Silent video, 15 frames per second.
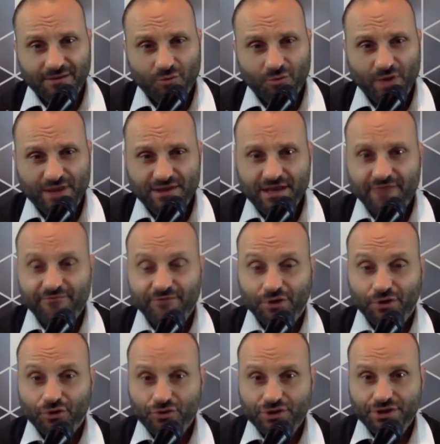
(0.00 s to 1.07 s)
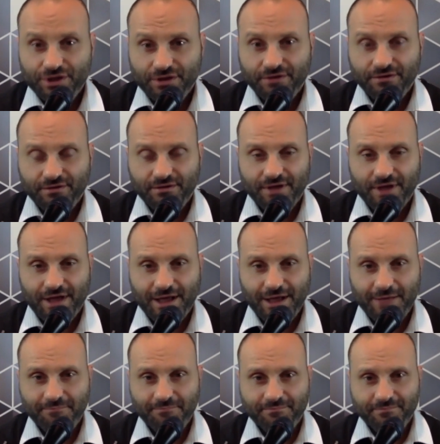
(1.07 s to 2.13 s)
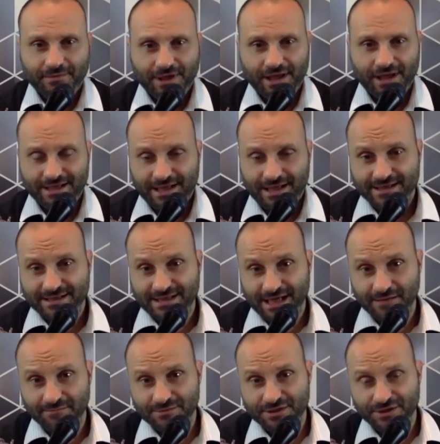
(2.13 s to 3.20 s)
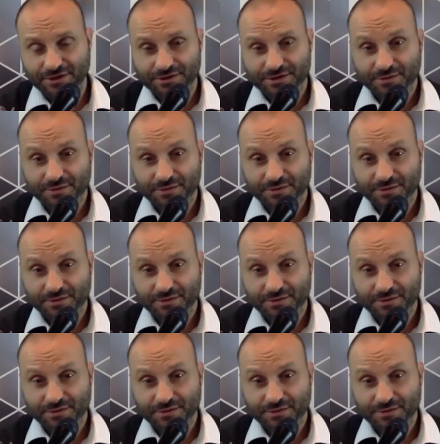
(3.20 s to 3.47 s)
where the evolution has come to